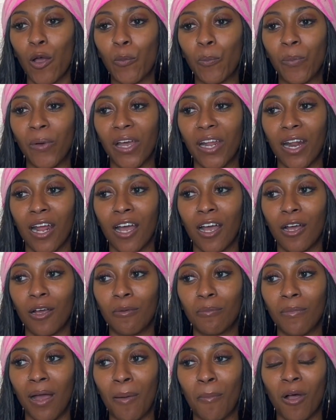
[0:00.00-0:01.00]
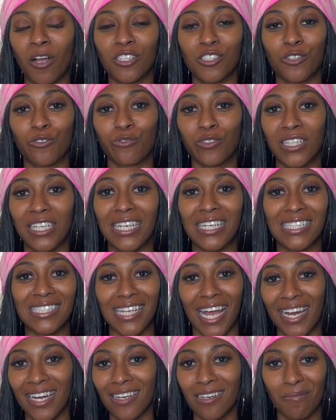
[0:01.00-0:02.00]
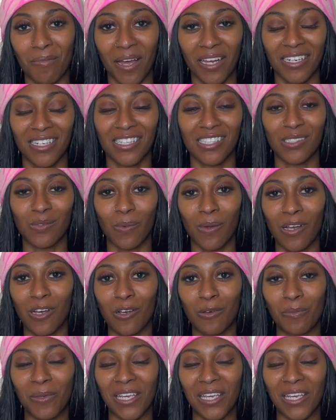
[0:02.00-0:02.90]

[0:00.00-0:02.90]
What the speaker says: But I'm also really excited about it as well,